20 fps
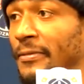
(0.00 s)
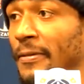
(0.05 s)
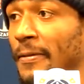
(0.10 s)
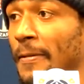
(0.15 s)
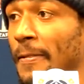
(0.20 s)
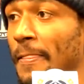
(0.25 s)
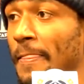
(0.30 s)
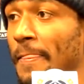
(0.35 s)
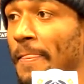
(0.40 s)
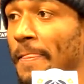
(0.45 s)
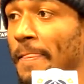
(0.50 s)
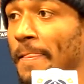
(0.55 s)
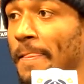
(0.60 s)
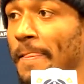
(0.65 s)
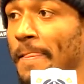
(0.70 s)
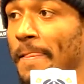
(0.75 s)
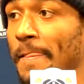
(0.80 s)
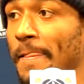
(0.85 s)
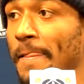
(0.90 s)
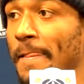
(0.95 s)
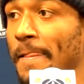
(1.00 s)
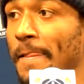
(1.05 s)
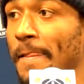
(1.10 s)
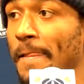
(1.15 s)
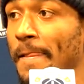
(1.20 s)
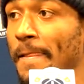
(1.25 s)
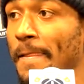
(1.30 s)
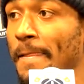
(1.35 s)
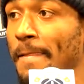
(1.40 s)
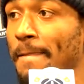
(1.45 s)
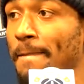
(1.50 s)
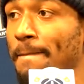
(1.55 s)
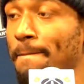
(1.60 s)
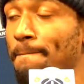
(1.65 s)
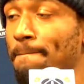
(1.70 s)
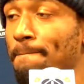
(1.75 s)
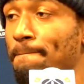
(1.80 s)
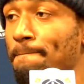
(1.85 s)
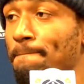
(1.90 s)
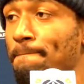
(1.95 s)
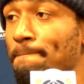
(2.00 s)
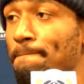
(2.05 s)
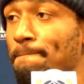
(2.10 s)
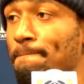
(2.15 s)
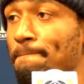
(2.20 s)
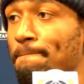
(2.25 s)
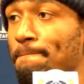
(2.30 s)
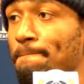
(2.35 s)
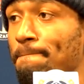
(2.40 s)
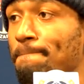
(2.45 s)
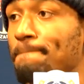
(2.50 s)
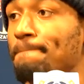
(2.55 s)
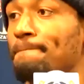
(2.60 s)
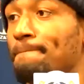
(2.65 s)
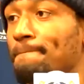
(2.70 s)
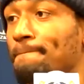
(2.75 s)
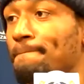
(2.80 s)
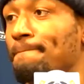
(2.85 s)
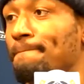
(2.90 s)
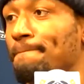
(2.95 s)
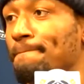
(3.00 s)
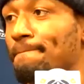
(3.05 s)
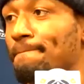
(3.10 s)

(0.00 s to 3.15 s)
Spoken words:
With a person of your caliber, there's always going to be